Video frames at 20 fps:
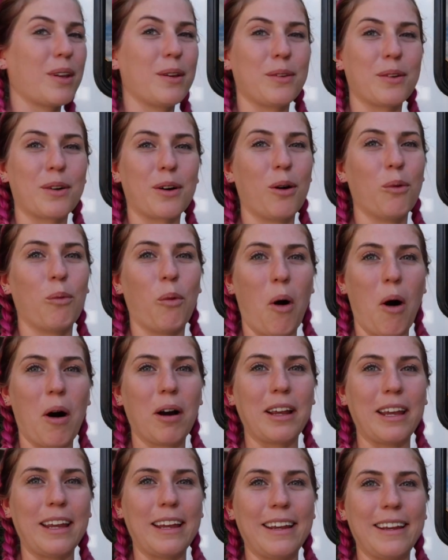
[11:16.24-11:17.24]
they're all
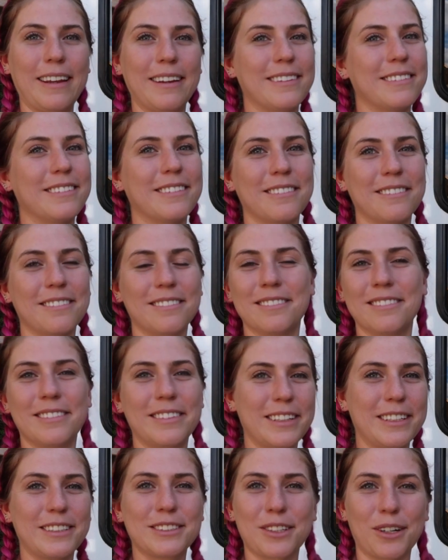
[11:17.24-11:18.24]
wonky and
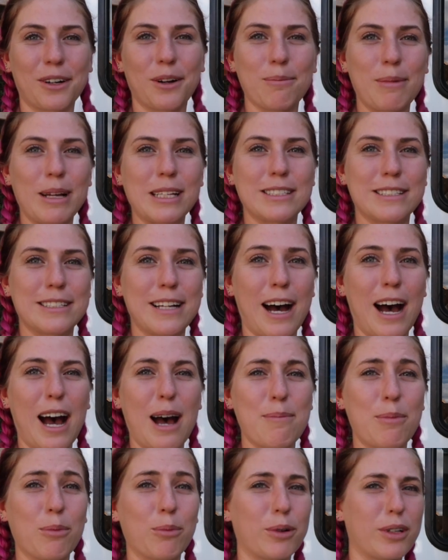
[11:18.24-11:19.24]
things are all messed
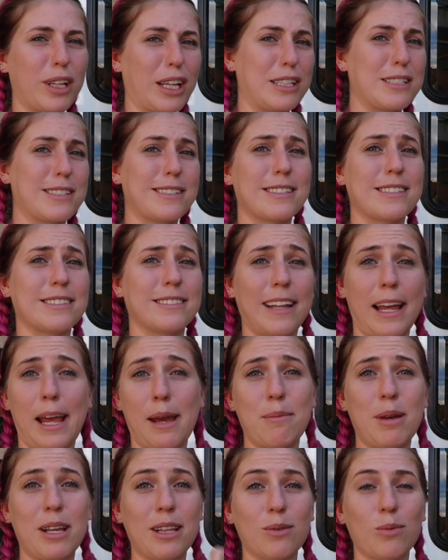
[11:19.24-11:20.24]
up and we're like
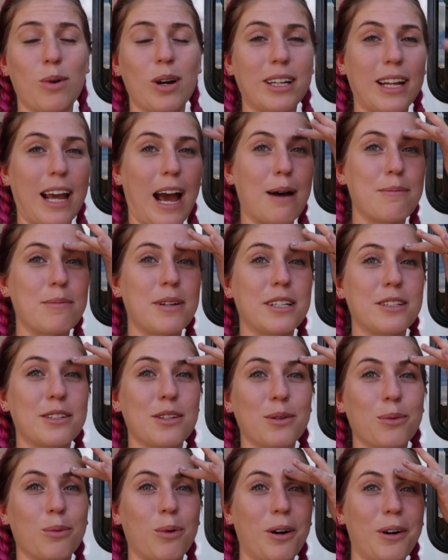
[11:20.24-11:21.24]
slamming the one cabinet
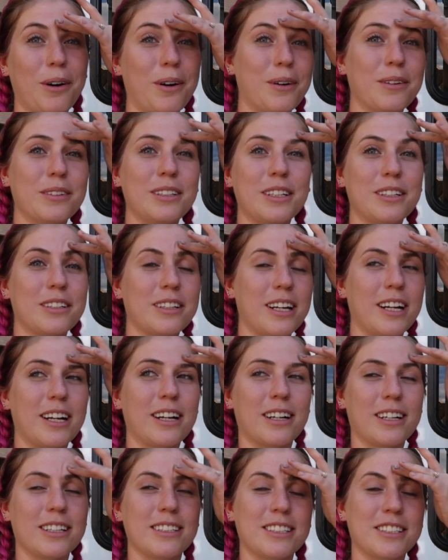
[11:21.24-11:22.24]
into the wall near the
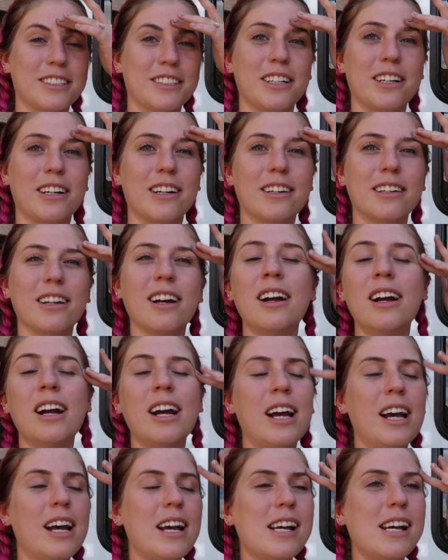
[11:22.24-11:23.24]
air conditioner
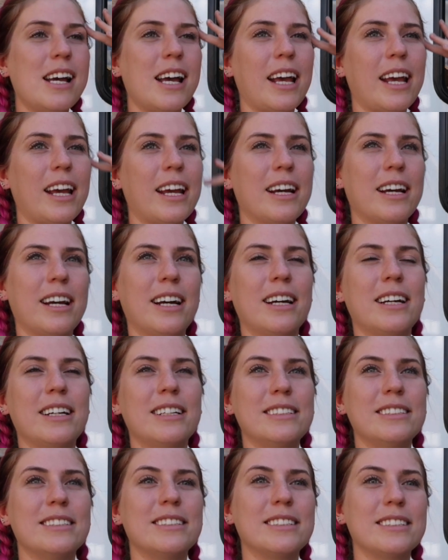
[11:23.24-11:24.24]

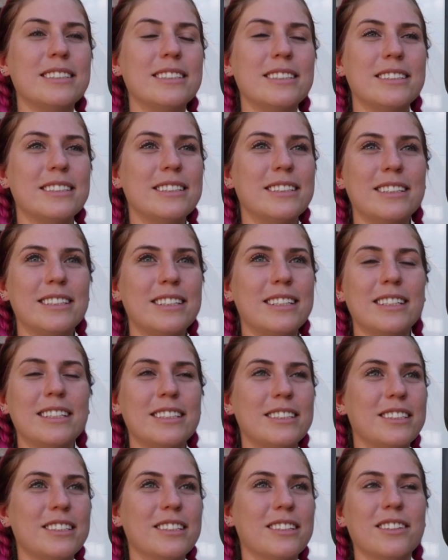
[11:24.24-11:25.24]
and
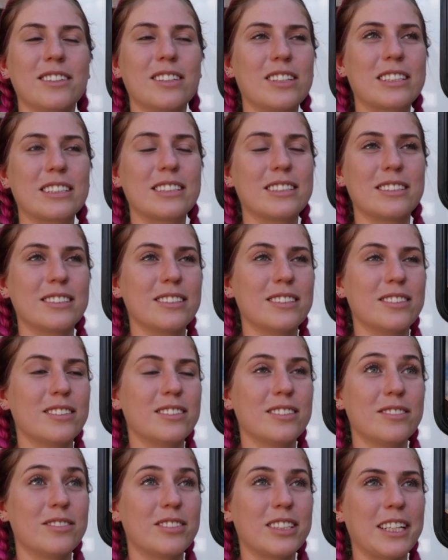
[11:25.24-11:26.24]
it looks
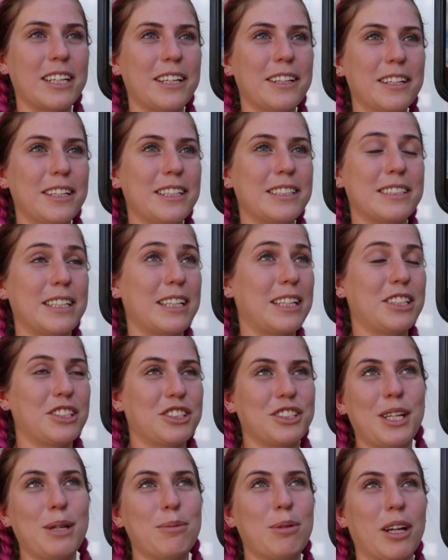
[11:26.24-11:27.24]
ridiculous, and I
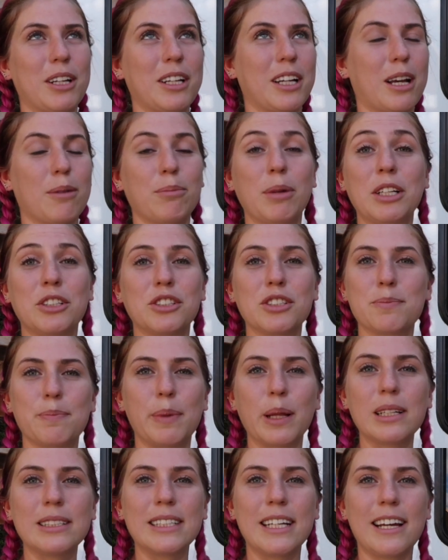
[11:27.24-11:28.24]
just keep telling Nick, I'm like, just
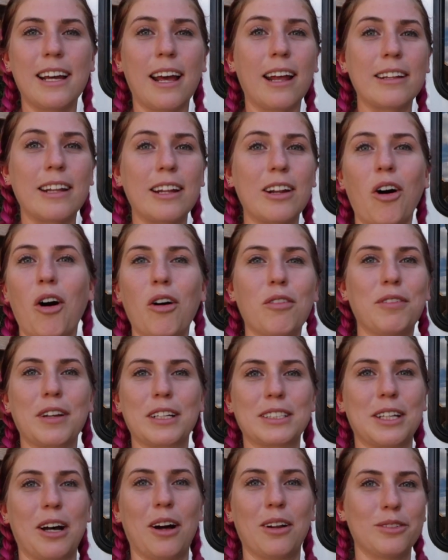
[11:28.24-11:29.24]
build it and then I'll
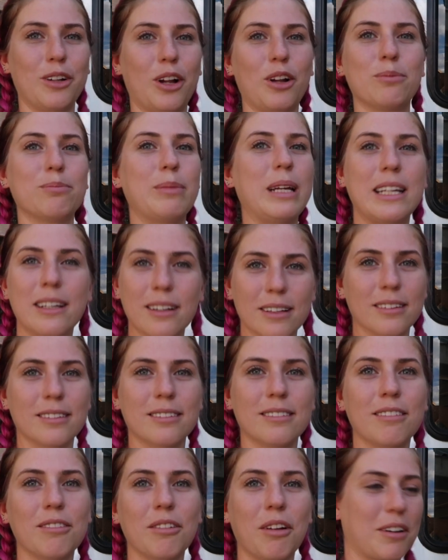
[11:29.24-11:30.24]
fix it, I'll make it
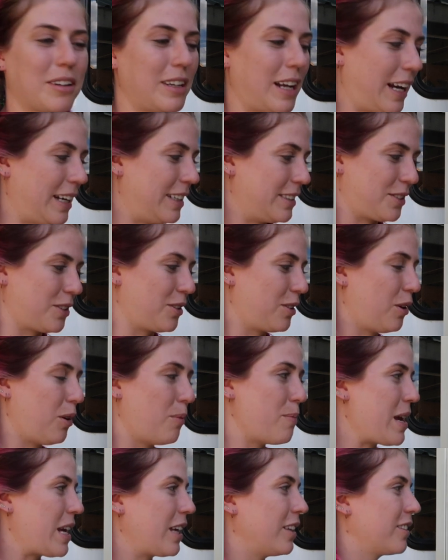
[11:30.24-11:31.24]
look nice, or I'll
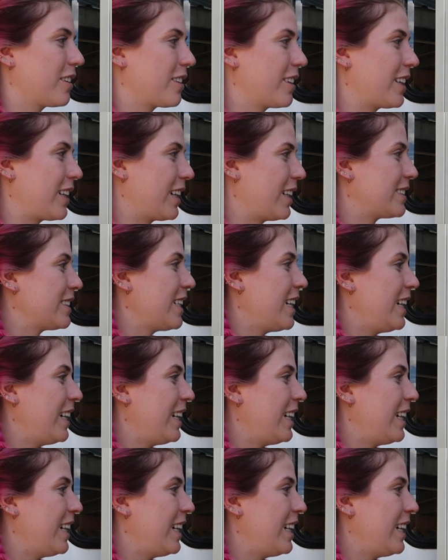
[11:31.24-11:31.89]
make it look like us.